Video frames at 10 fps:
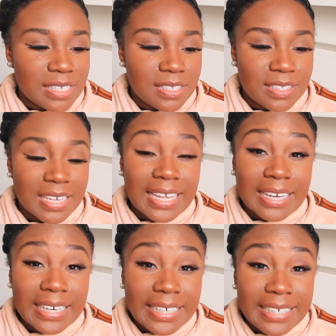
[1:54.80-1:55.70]
is the
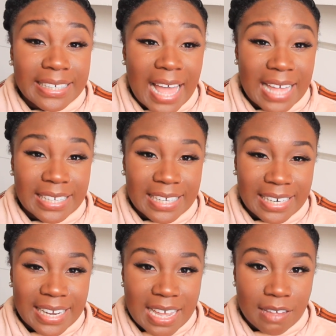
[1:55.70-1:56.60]
Clean and
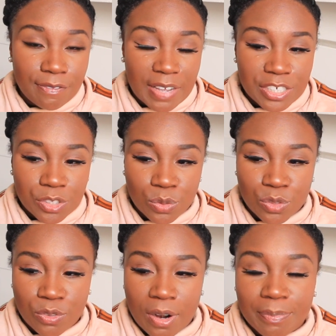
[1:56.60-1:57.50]
Clear facial
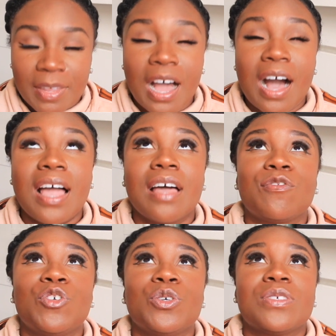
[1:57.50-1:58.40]
scrub. Now, I
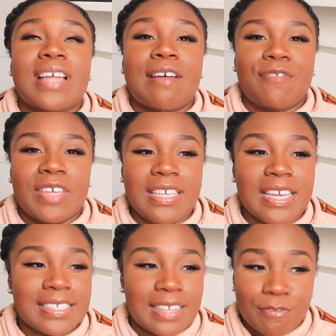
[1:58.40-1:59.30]
have used that for
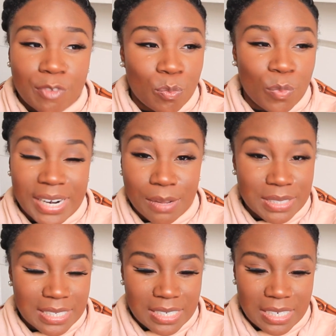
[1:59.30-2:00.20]
years, like from when I
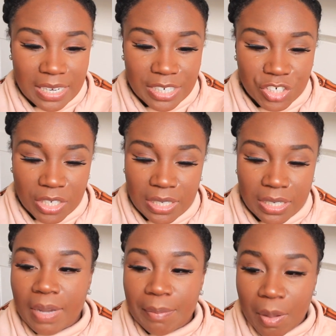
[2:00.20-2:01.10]
was a teenager.
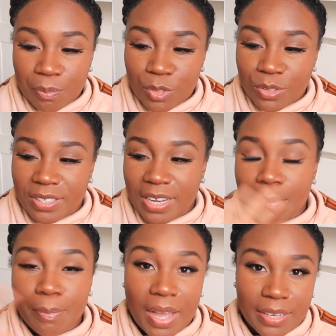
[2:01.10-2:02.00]
My mum used to
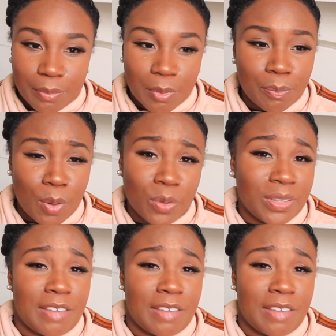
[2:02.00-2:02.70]
like buy them in bulk,